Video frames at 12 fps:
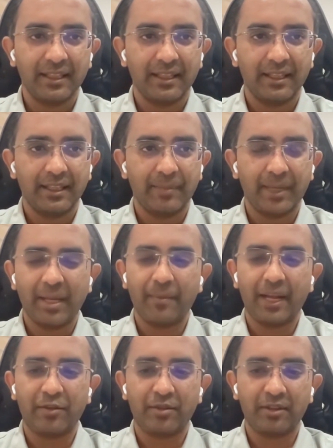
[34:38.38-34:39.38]
it became
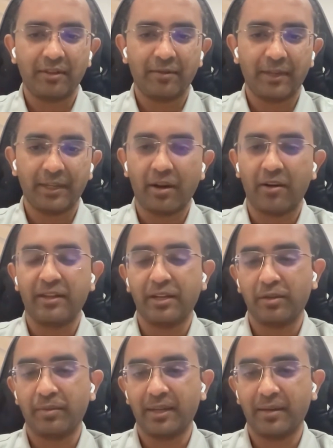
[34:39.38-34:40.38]
natural for .NET
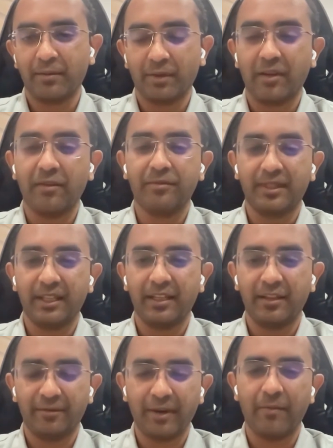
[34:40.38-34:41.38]
to become one of
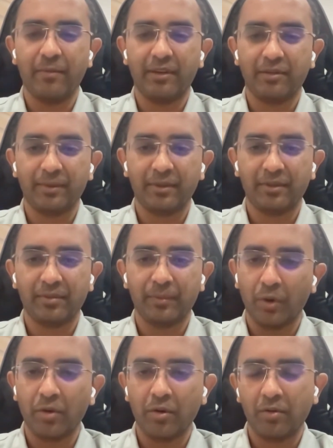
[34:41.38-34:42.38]
the frameworks, because
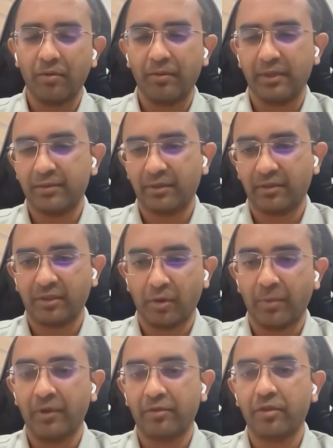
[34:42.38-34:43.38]
Mono, which was the
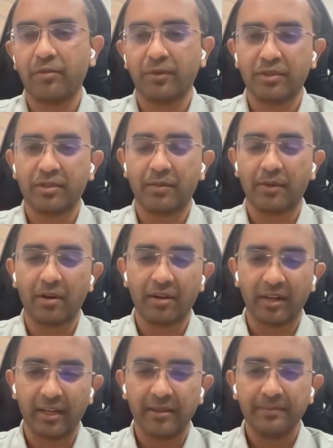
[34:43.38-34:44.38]
open source version of
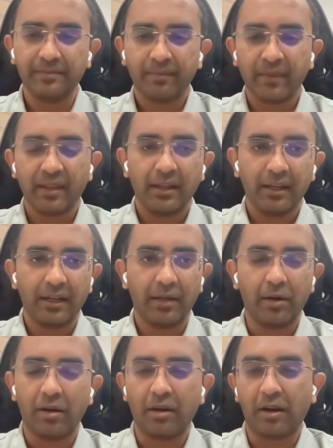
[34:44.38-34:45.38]
.NET,
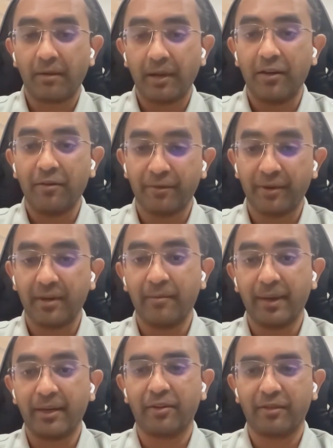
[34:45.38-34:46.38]
got a lot of love from
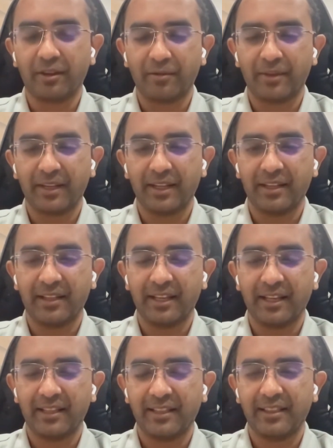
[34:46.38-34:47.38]
Microsoft. And then
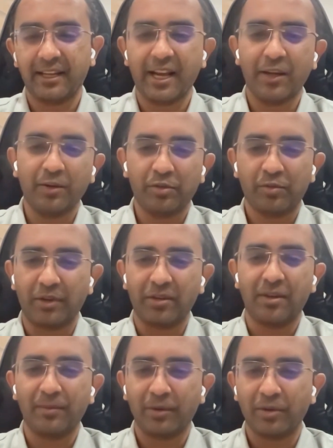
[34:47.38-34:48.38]
I think the guy who used to work
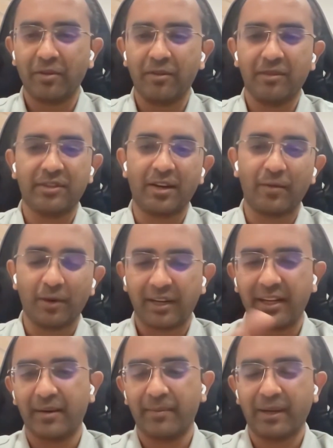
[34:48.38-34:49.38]
on Mono started
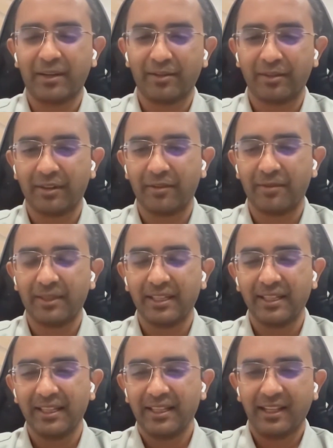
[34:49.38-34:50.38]
working at Microsoft,
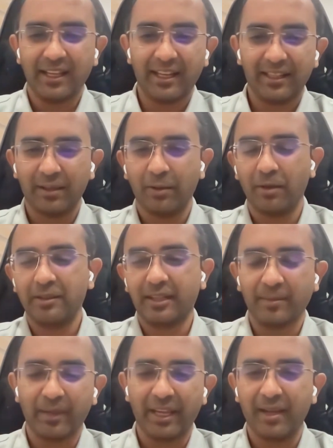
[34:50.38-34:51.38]
and the whole thing
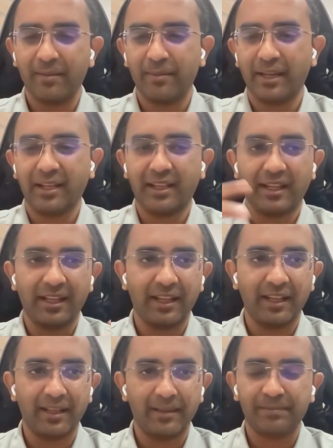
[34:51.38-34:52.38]
became like
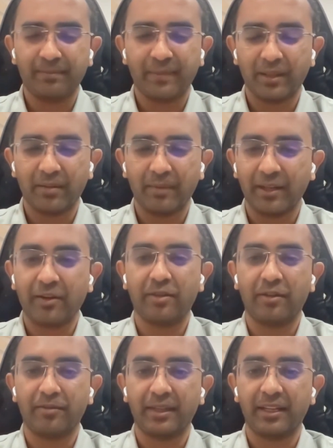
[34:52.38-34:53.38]
a
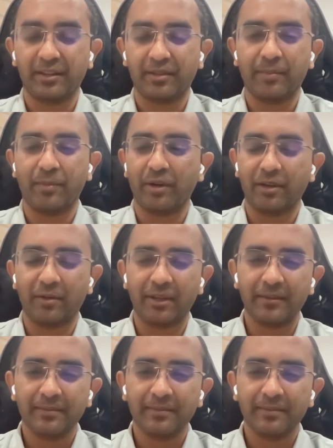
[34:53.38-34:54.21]
Microsoft thing at some point, right?